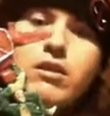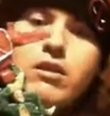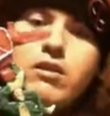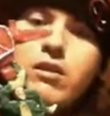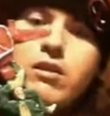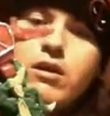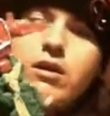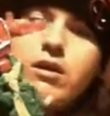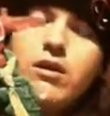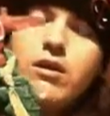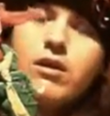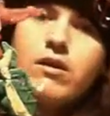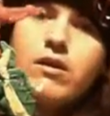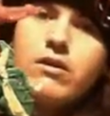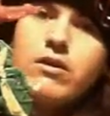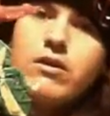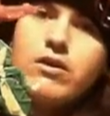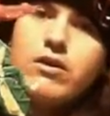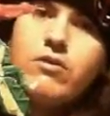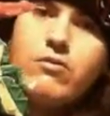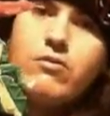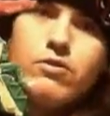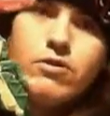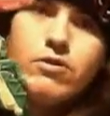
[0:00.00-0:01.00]

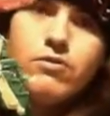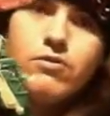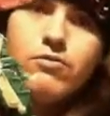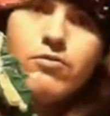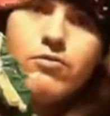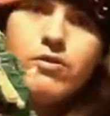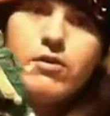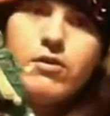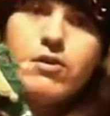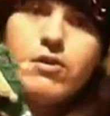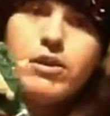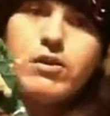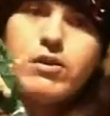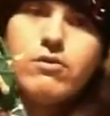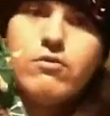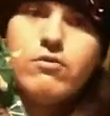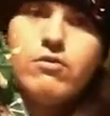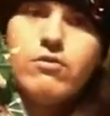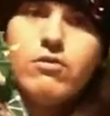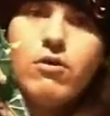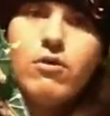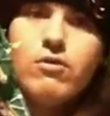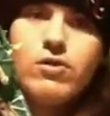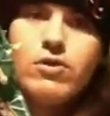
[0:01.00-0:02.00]
Kyoryuger, he's
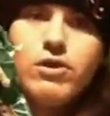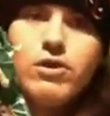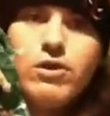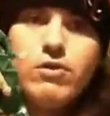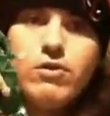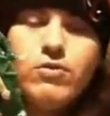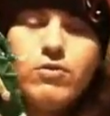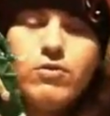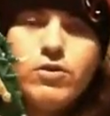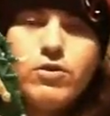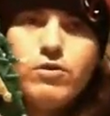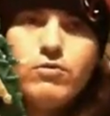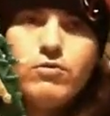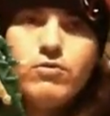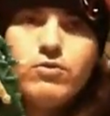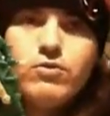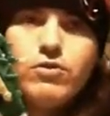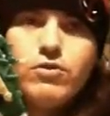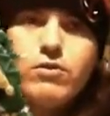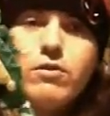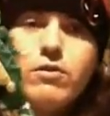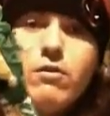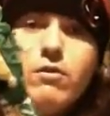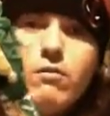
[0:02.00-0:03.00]
called
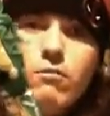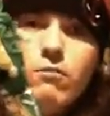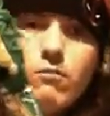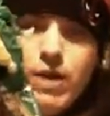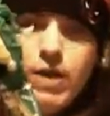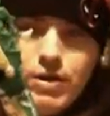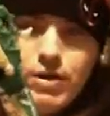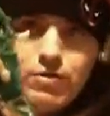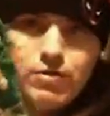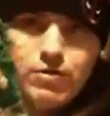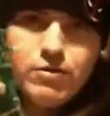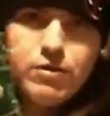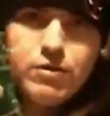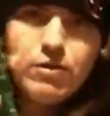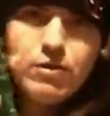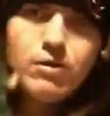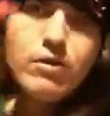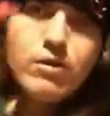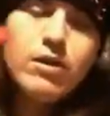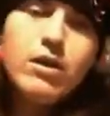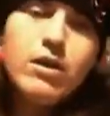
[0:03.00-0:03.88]
Kyoryugen Western.